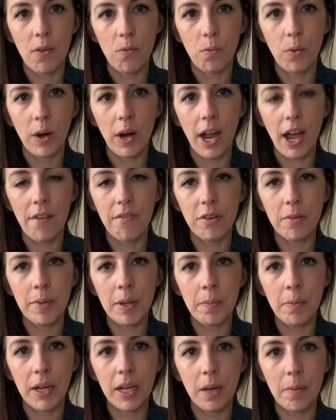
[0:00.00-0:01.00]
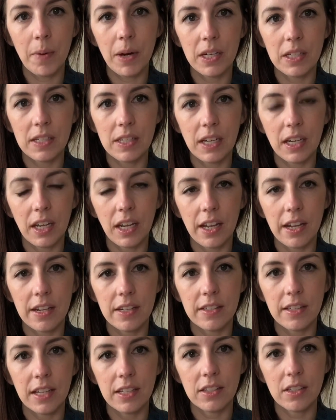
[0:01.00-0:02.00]
wherever my break apart stick
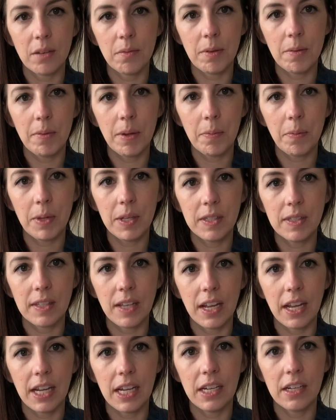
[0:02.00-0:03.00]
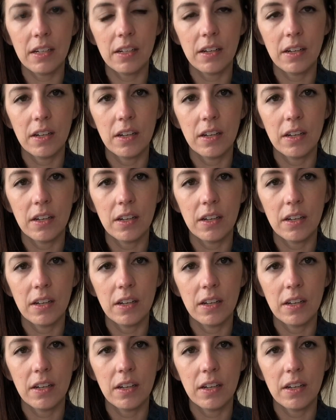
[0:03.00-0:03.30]
is, that's going to be my plus sign.